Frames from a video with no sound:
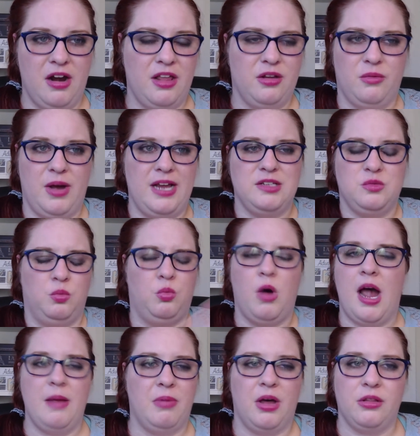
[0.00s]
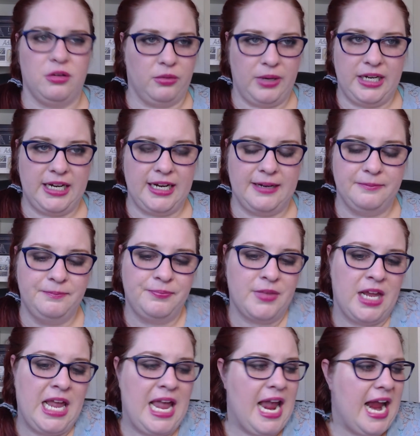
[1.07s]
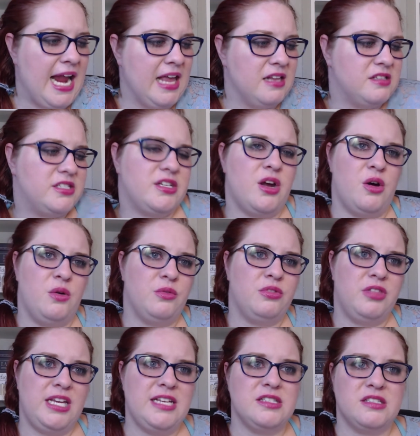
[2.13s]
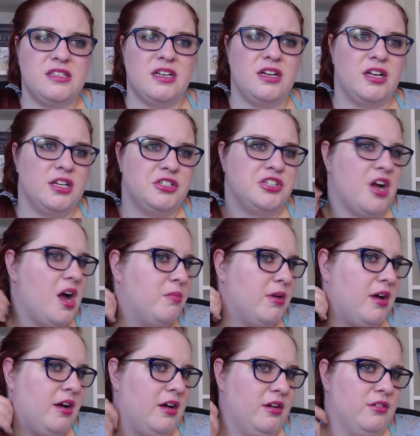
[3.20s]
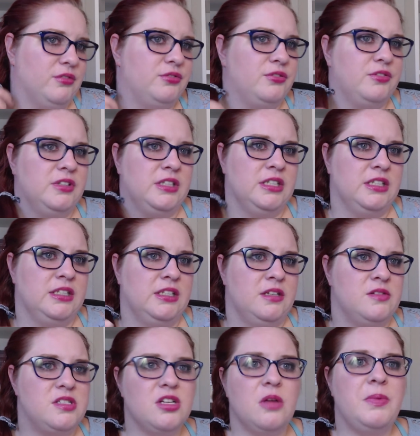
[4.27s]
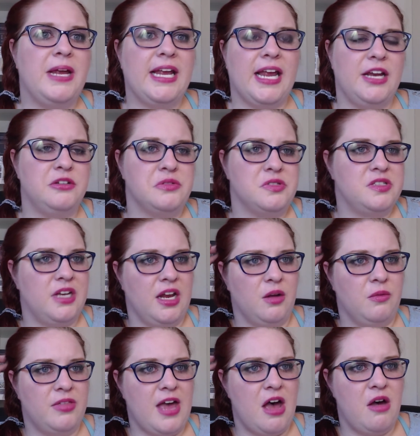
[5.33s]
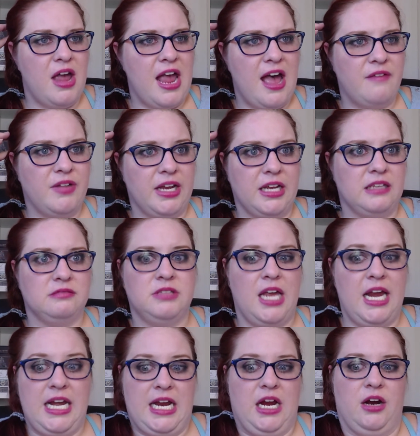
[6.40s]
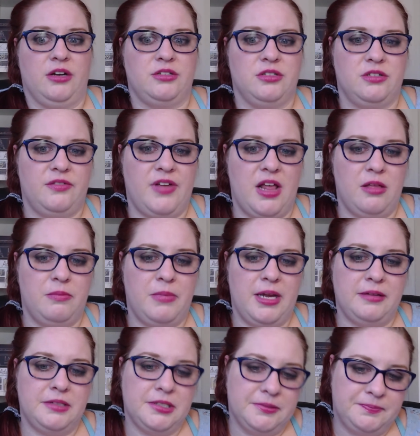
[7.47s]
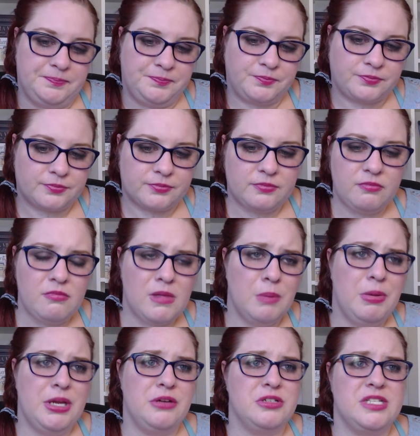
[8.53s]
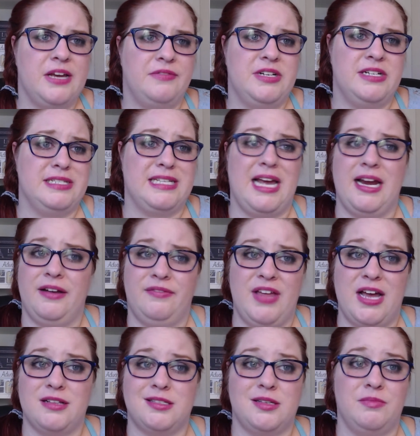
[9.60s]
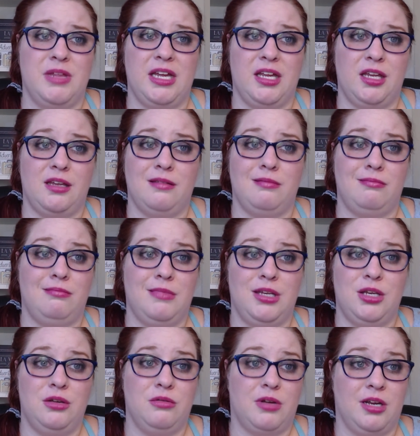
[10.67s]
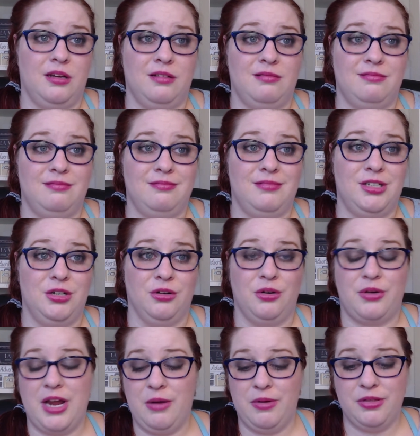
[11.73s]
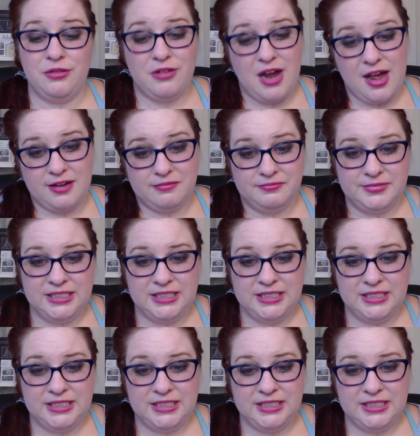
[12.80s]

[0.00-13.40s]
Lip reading: Otherwise, why bother reading? And so these did a good job of still being interesting without having any character development. But you just have to decide if that's something you're okay with or not.